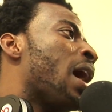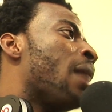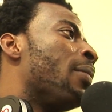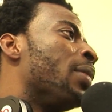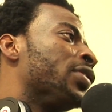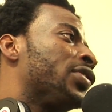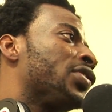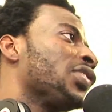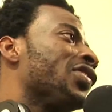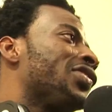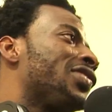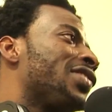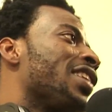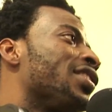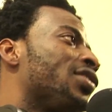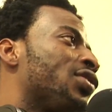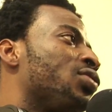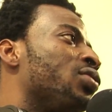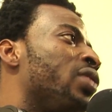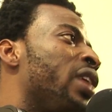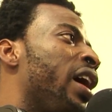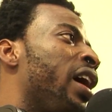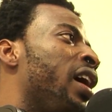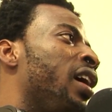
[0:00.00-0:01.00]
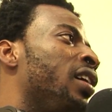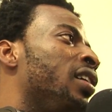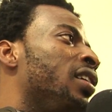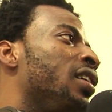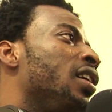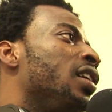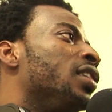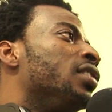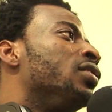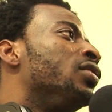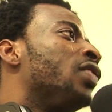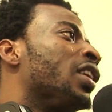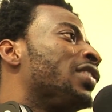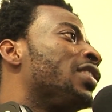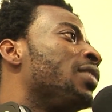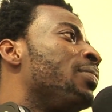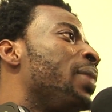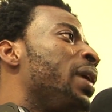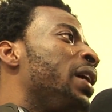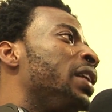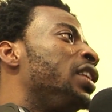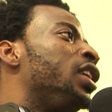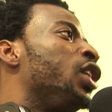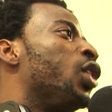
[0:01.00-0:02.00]
a success today doesn't
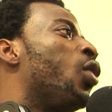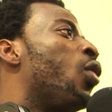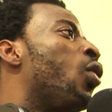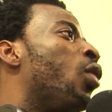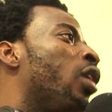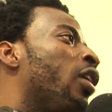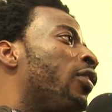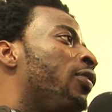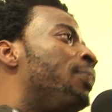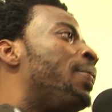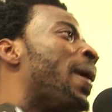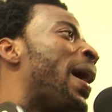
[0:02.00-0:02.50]
mean the whole of